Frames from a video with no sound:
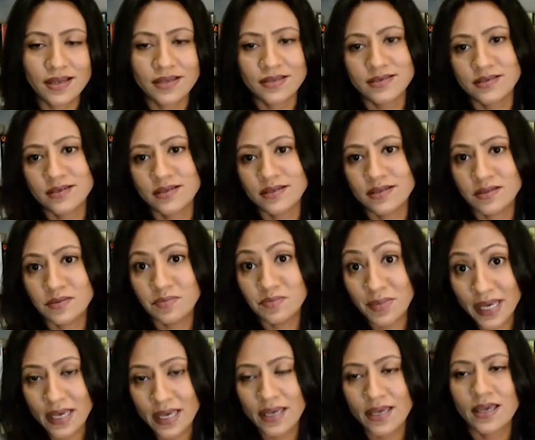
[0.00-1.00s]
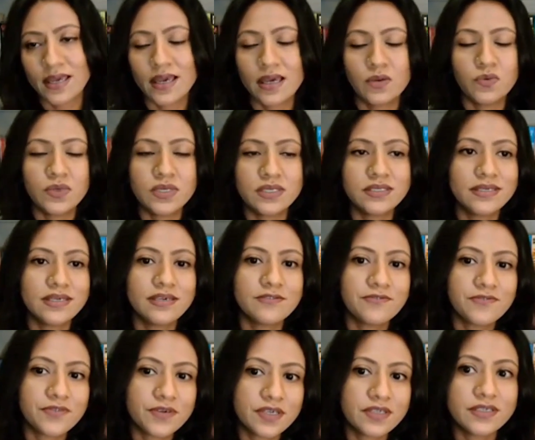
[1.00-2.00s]
until May, and we see a
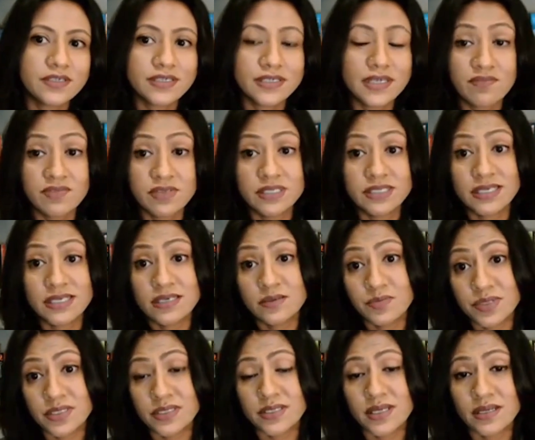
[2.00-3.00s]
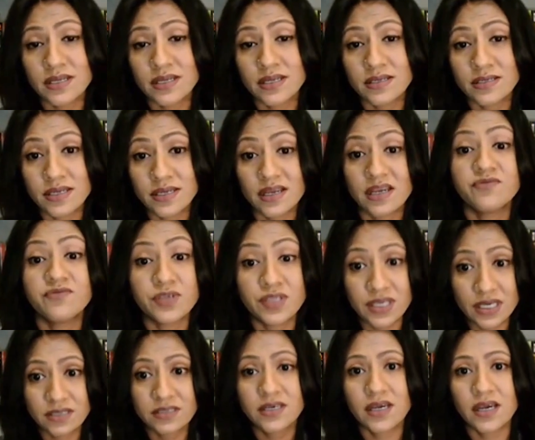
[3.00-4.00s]
further 17% decline for
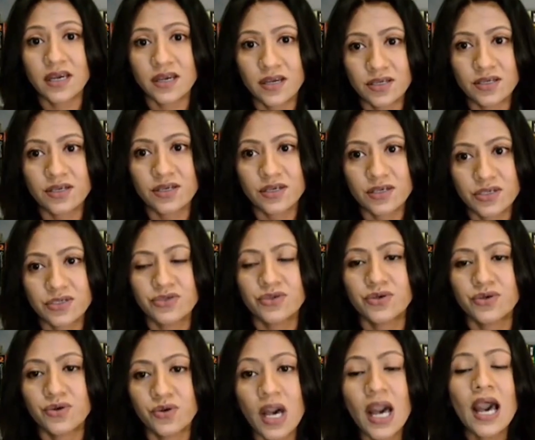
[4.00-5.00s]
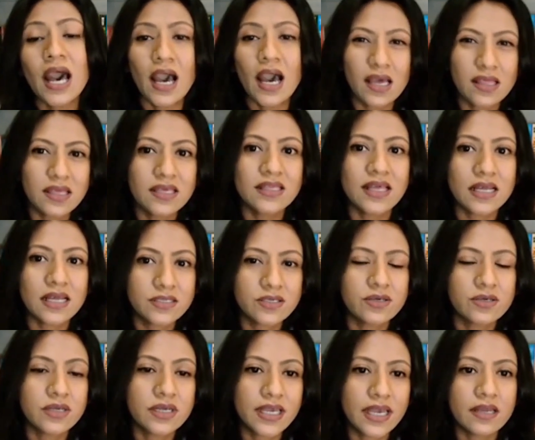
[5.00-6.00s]
the entire year. So I think that's
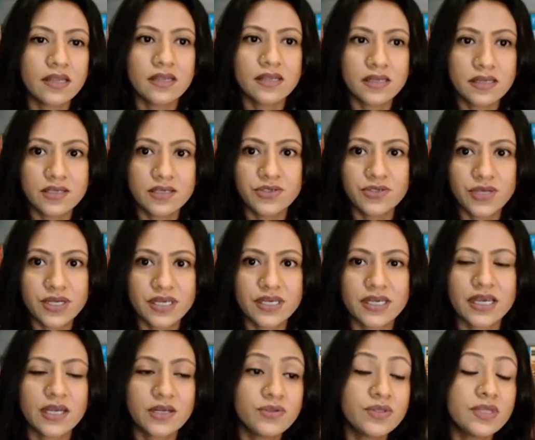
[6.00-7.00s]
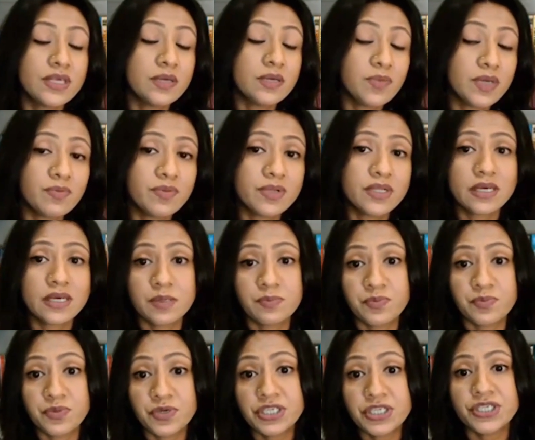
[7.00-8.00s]
going to get a little tricky. I don't think people
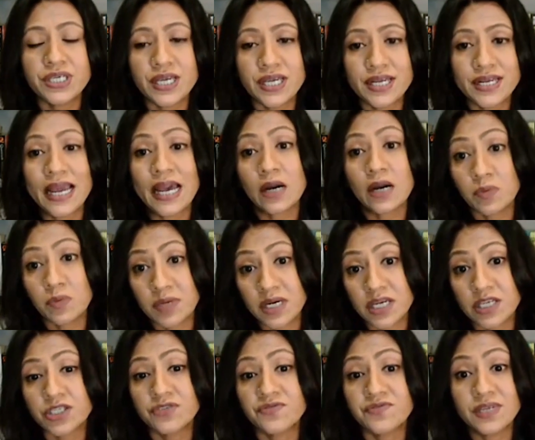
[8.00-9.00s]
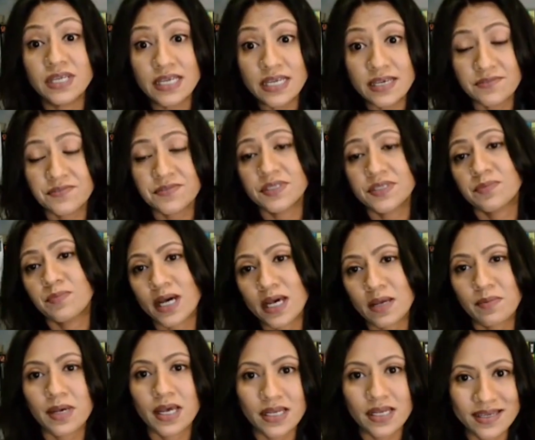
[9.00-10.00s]
appreciate how much of a lift
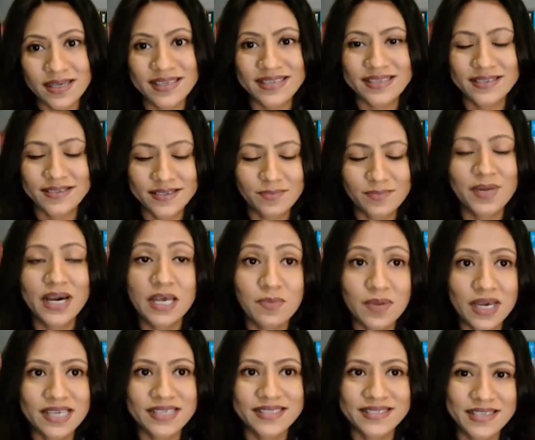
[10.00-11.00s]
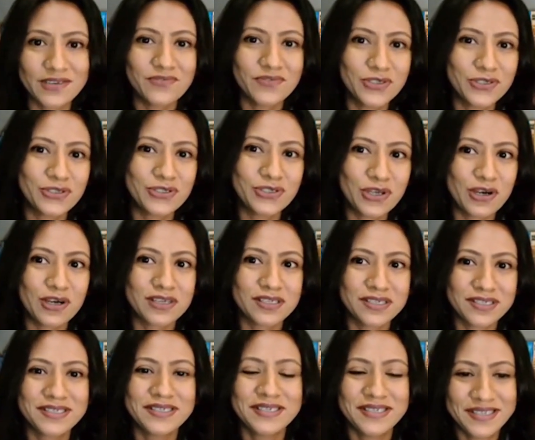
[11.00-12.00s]
buybacks give to
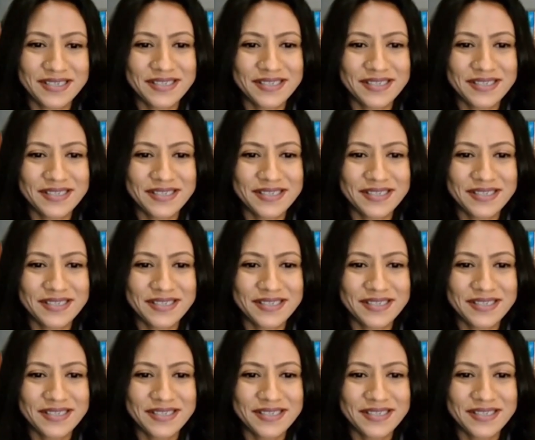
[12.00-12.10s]
stocks.